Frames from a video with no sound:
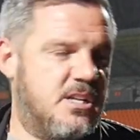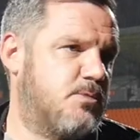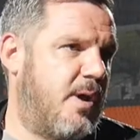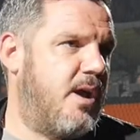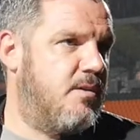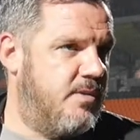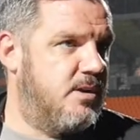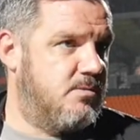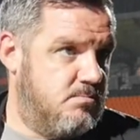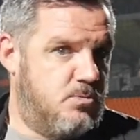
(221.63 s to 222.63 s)
That's part of uh,
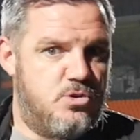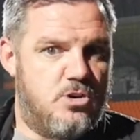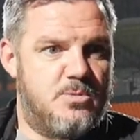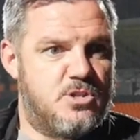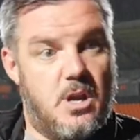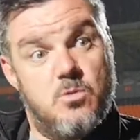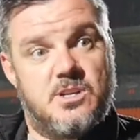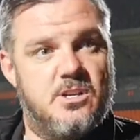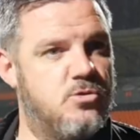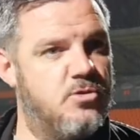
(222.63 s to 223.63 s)
my job as a coach,
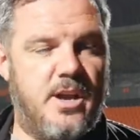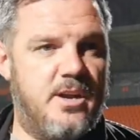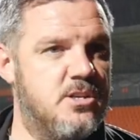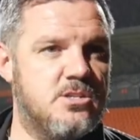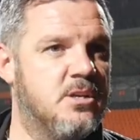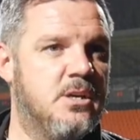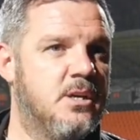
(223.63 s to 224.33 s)
get us in good areas.